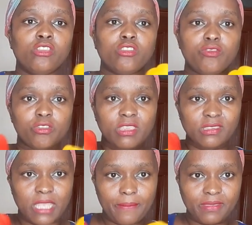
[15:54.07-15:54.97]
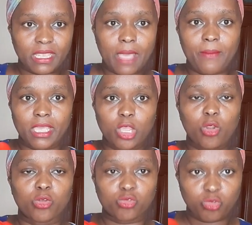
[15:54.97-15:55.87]
So for this capsicum, a
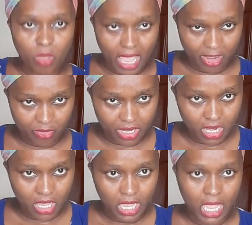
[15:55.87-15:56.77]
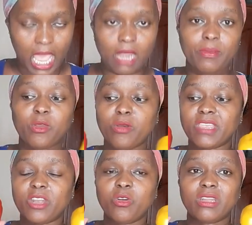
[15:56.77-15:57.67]
kilo was 200, and because
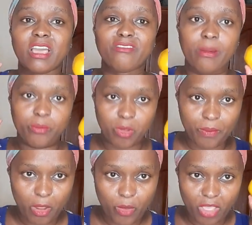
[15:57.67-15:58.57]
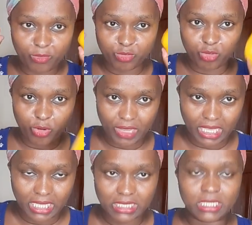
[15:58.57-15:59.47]
I don't have a proper way of
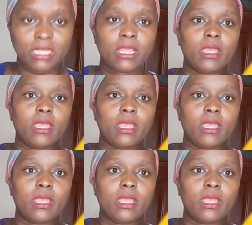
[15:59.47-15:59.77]
storing it,